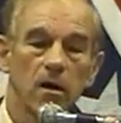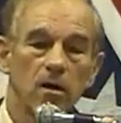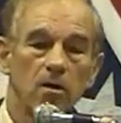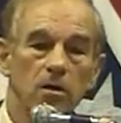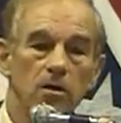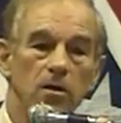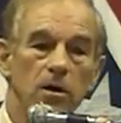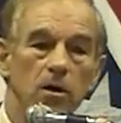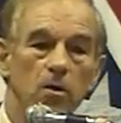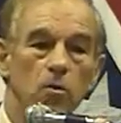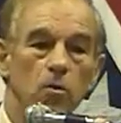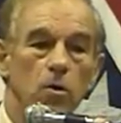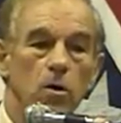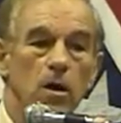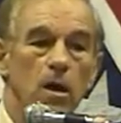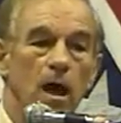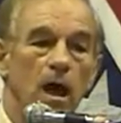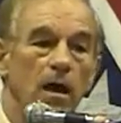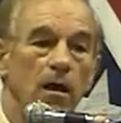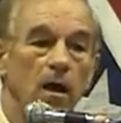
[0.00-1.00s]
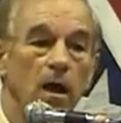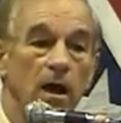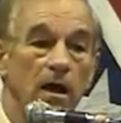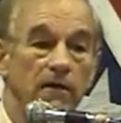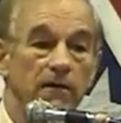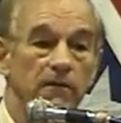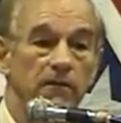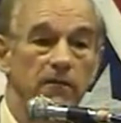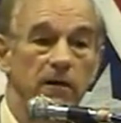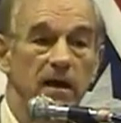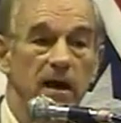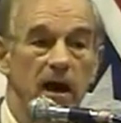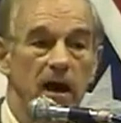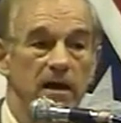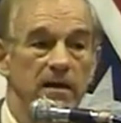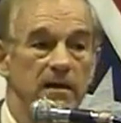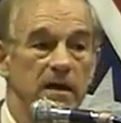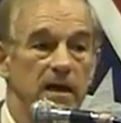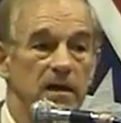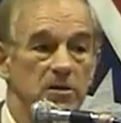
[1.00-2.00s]
you know, a lot of
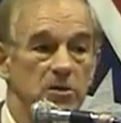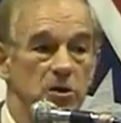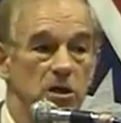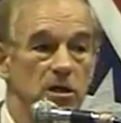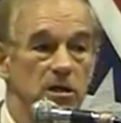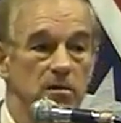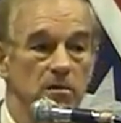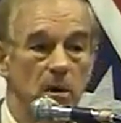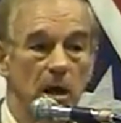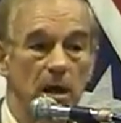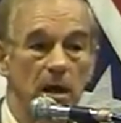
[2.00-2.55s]
attention